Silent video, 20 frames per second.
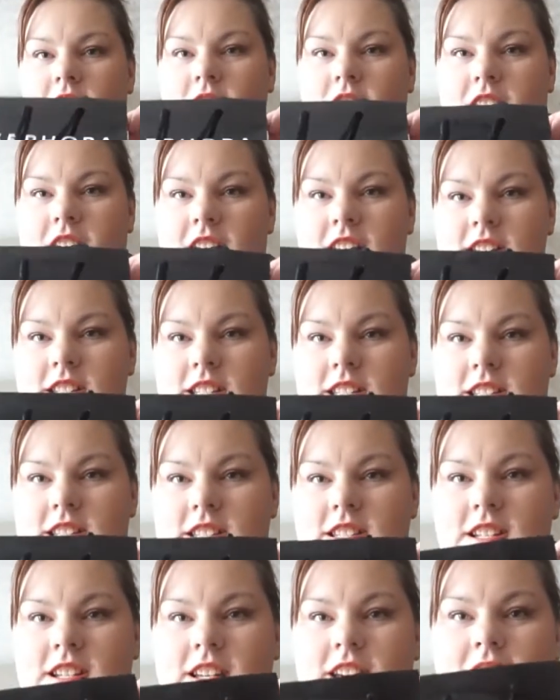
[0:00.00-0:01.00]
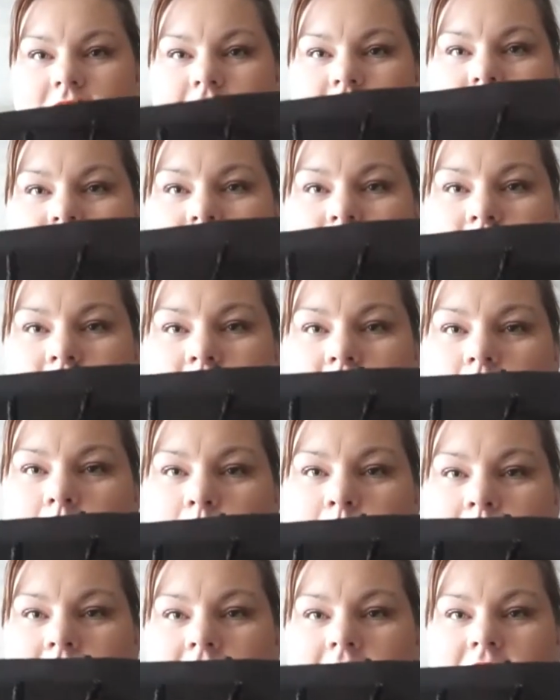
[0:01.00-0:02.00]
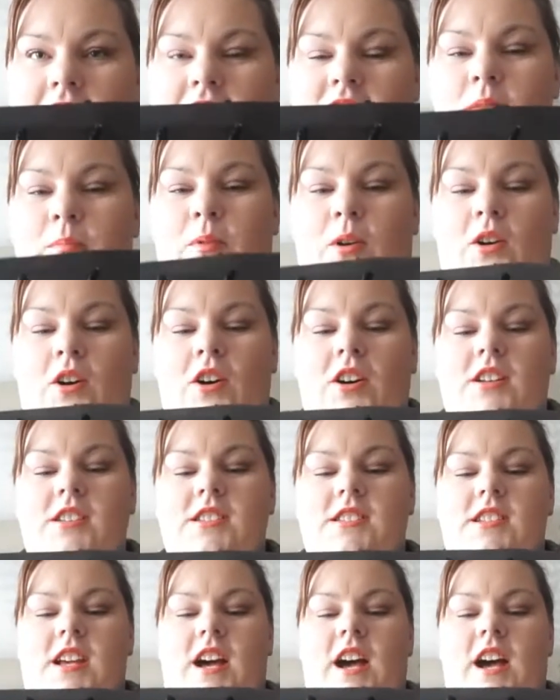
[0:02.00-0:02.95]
this appear in the box.